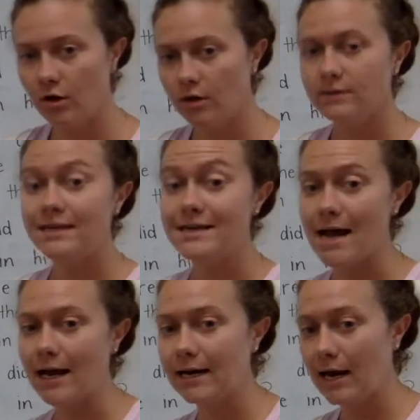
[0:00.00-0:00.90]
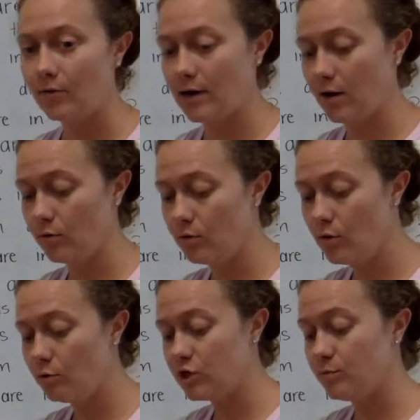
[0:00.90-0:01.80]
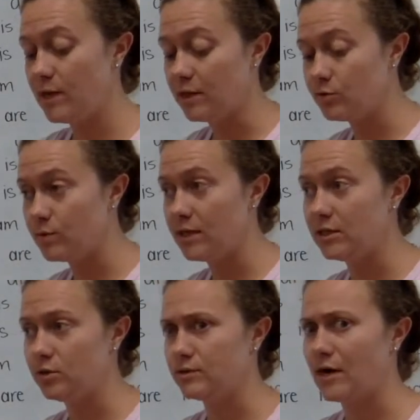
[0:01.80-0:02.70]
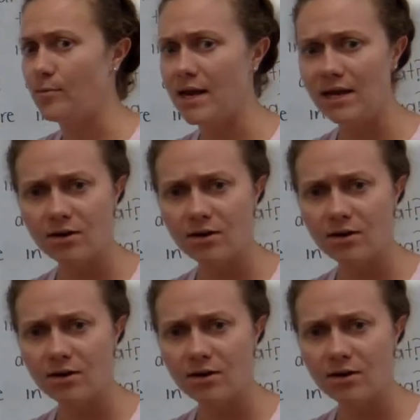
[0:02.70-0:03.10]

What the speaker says: It's a non-count noun, which means we need to use how many